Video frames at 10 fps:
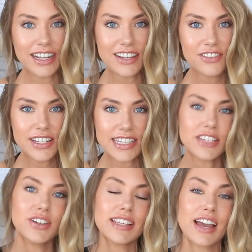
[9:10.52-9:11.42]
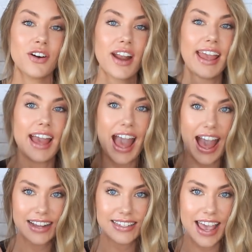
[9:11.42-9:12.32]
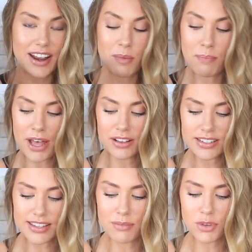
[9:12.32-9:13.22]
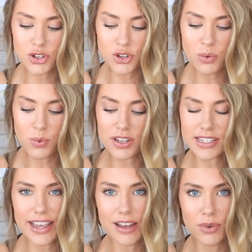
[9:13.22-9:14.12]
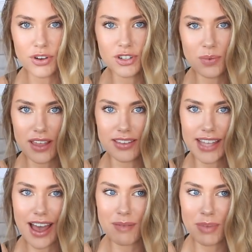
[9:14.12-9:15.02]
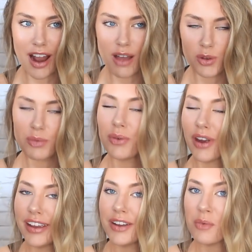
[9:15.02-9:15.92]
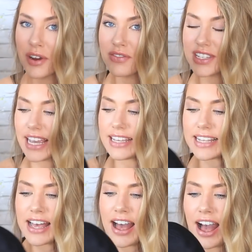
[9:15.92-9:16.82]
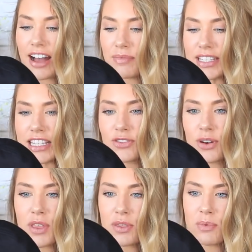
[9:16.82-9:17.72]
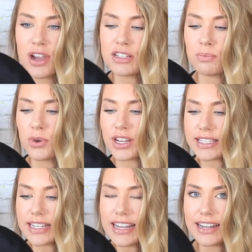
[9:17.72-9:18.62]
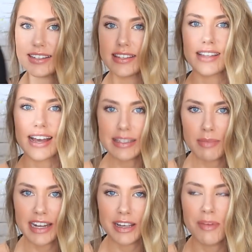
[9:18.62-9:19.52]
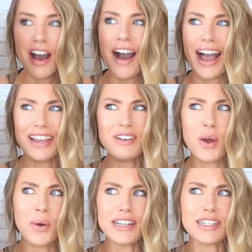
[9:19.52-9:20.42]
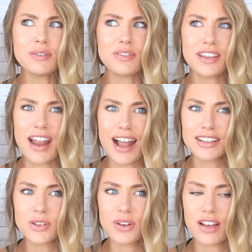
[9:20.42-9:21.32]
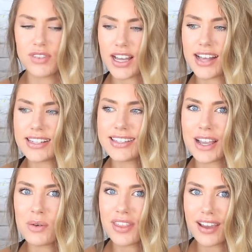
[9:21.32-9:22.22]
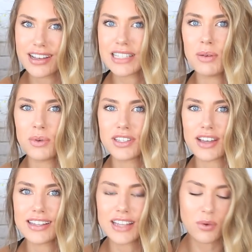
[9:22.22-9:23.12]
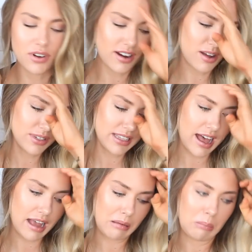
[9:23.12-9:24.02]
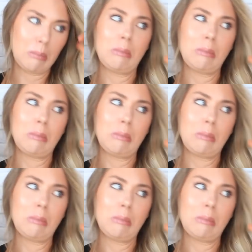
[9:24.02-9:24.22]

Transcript: finally for accessories, I got a hat and a belt. I'm not sure what day I'm going to wear this hat, but I will be wearing it one of the days. Um, this is from the brand Brixton. It is a size medium. I had no idea that hats could have sizes. Like when they asked me what size I wanted, I was like,